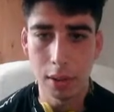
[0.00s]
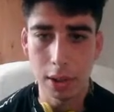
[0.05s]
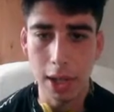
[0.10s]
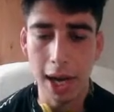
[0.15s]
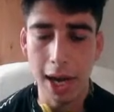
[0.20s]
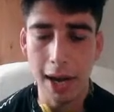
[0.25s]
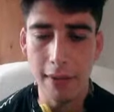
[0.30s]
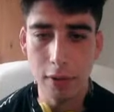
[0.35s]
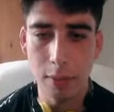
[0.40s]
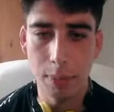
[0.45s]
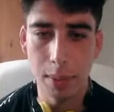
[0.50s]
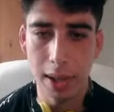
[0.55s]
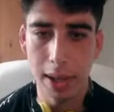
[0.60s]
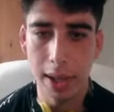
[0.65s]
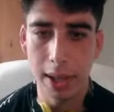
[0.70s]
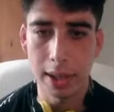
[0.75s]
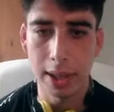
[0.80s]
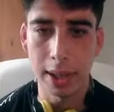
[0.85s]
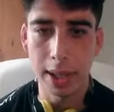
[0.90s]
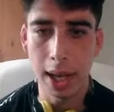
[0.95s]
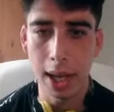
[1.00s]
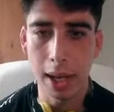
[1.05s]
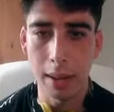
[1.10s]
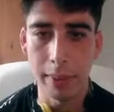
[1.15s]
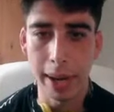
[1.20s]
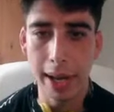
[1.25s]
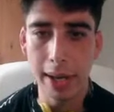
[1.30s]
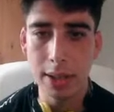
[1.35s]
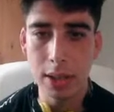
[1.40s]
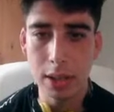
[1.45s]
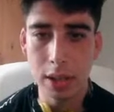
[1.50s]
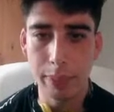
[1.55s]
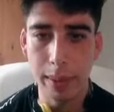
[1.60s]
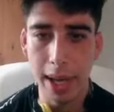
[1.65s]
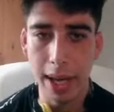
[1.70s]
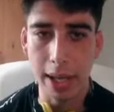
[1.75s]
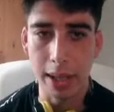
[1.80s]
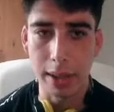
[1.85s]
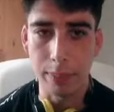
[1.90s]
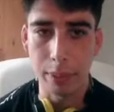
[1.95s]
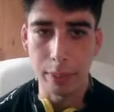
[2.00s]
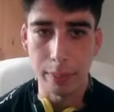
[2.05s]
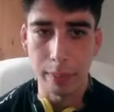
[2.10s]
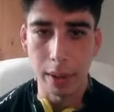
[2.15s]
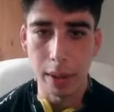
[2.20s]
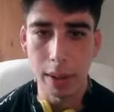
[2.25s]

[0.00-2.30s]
You have to play the game. Aleister Black